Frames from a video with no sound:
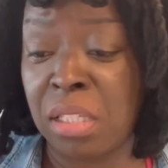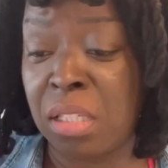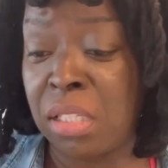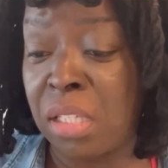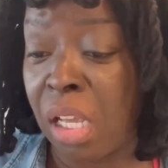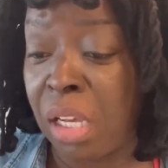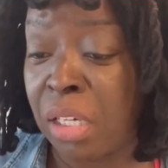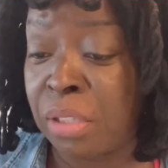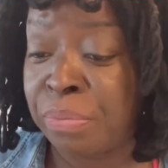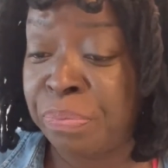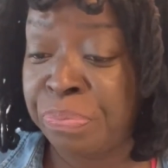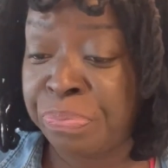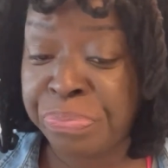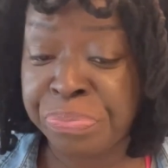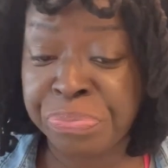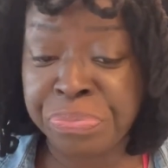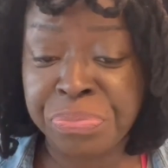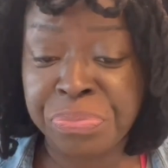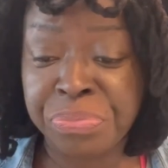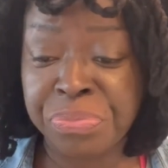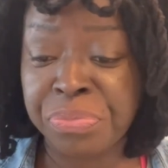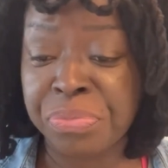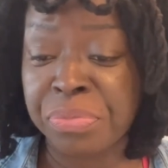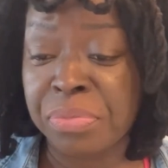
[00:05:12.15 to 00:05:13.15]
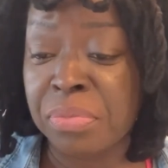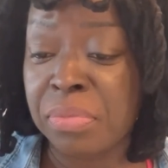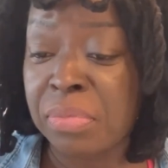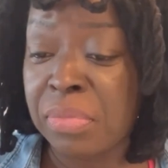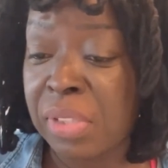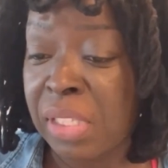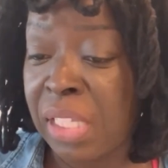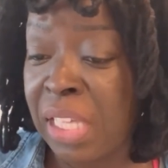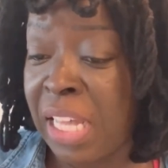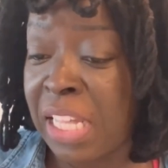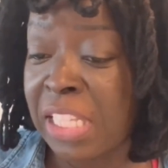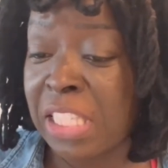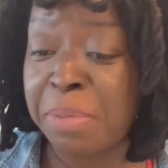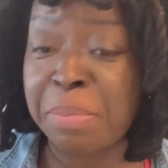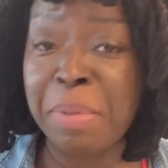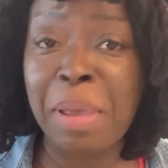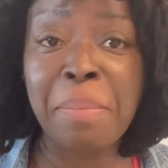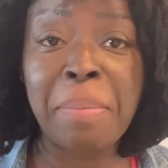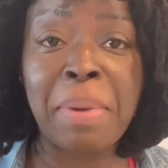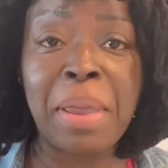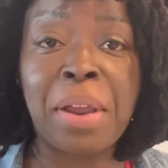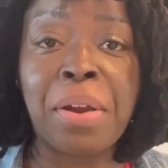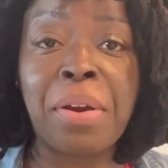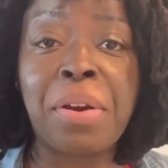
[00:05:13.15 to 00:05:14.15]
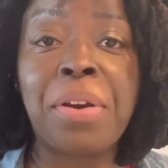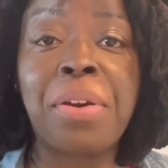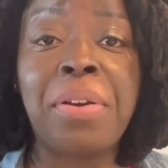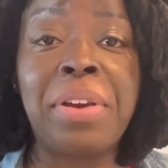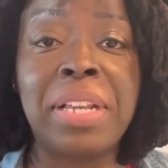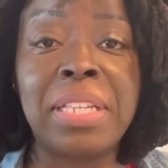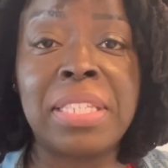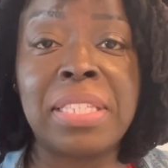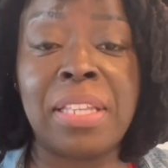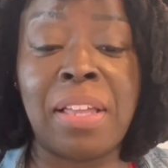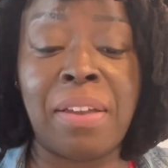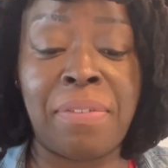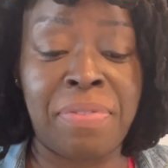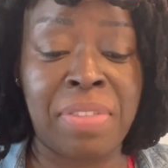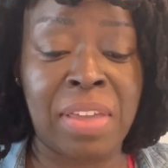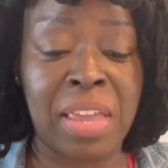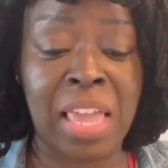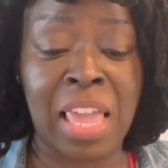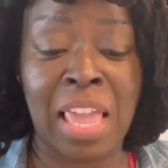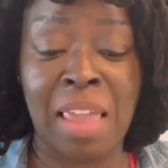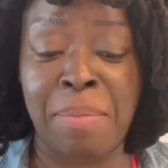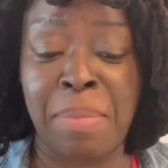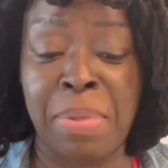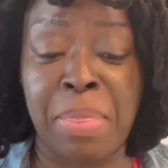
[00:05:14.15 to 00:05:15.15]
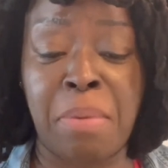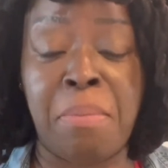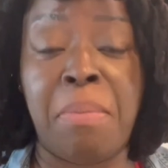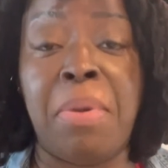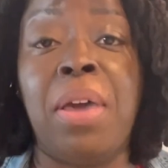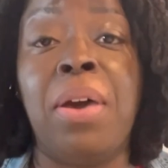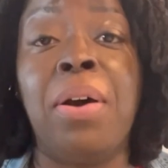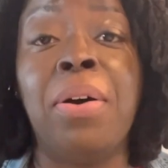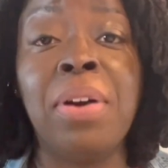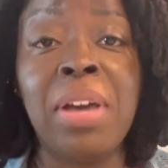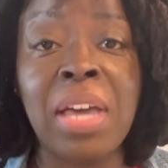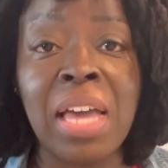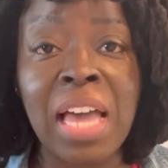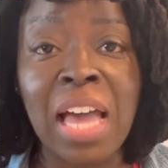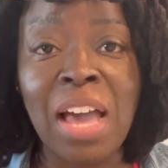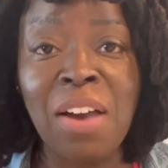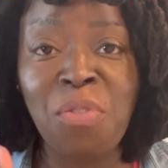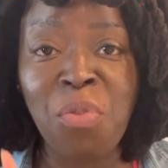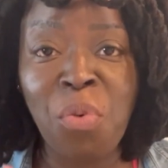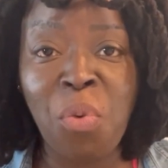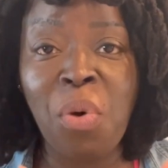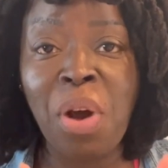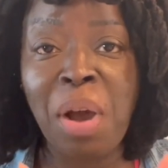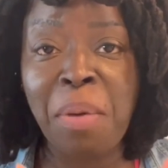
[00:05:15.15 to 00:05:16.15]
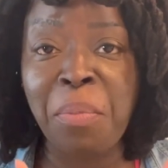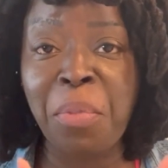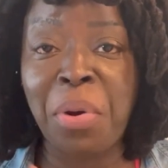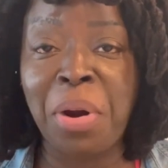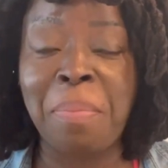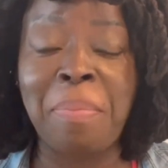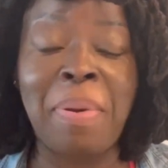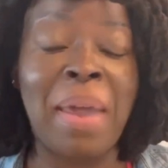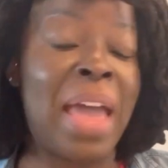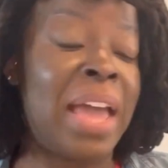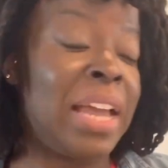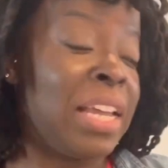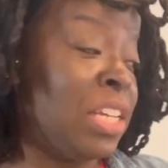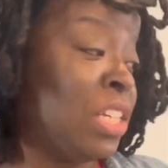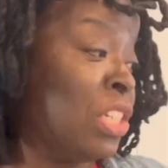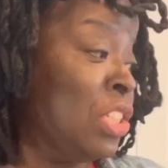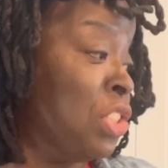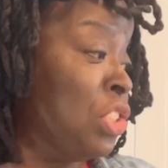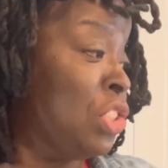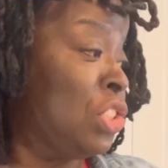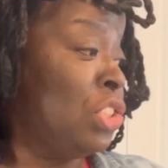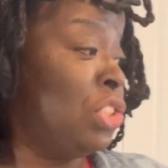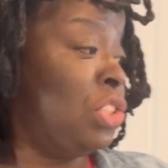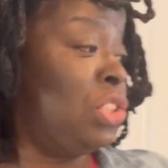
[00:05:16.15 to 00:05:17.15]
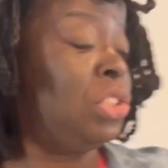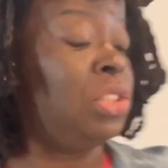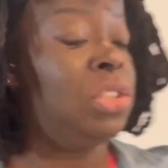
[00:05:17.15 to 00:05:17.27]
So that's my Baker Creek stuff that came in the mail. I have one more package.